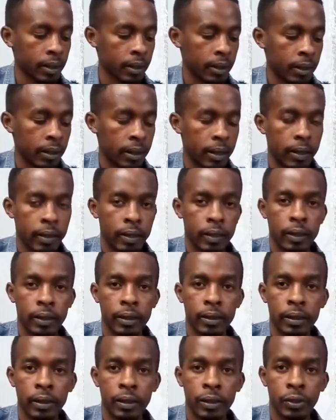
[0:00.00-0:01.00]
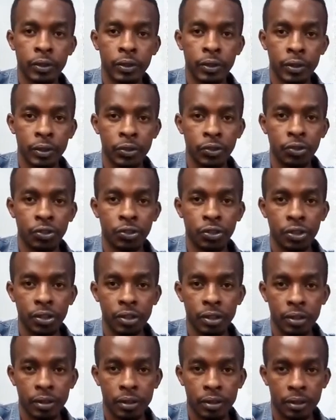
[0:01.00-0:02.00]
and then G,
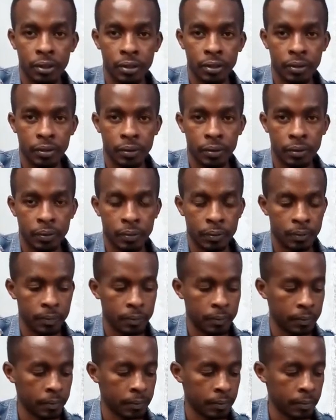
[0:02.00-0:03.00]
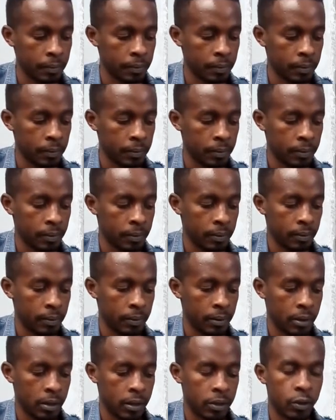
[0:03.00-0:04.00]

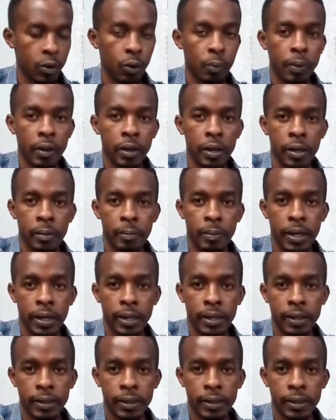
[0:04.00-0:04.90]
and then we play A minor,